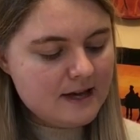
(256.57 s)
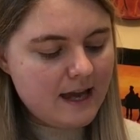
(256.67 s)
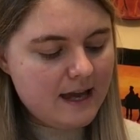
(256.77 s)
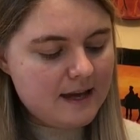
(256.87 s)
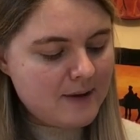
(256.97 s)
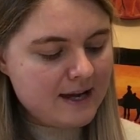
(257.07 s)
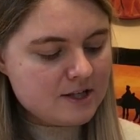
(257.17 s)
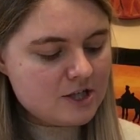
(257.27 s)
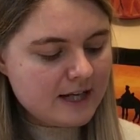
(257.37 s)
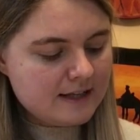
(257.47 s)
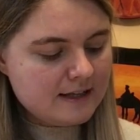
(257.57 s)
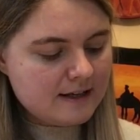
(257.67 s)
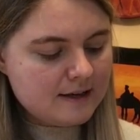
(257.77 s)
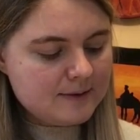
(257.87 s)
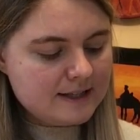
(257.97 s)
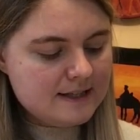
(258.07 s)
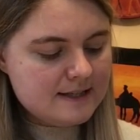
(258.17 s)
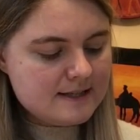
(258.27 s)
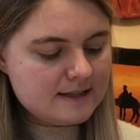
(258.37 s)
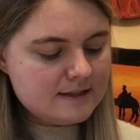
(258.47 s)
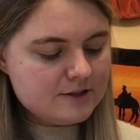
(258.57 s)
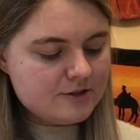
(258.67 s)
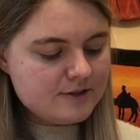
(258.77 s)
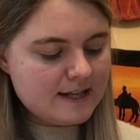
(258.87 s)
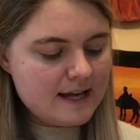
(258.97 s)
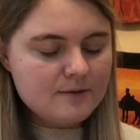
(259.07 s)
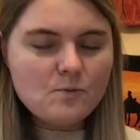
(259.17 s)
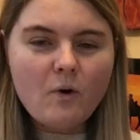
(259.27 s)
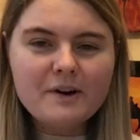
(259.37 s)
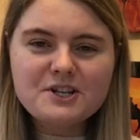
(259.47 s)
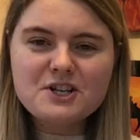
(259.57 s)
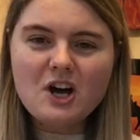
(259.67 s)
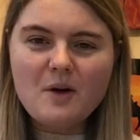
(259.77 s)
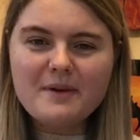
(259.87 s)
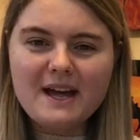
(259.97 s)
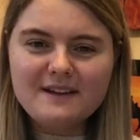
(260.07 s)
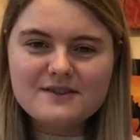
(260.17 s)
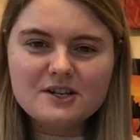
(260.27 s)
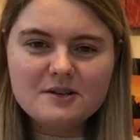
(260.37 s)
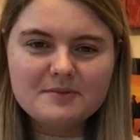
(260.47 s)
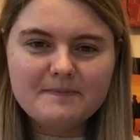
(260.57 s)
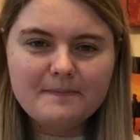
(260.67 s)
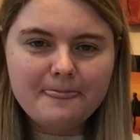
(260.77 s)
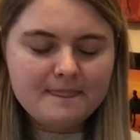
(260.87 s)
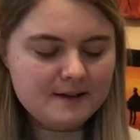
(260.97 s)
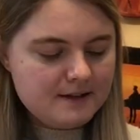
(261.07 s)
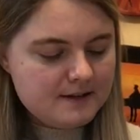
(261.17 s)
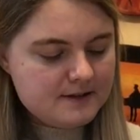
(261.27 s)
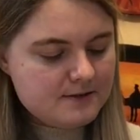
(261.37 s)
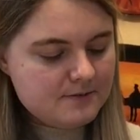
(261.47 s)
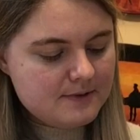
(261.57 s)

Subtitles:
and checking our key signature again, 1 sharp, F sharp. So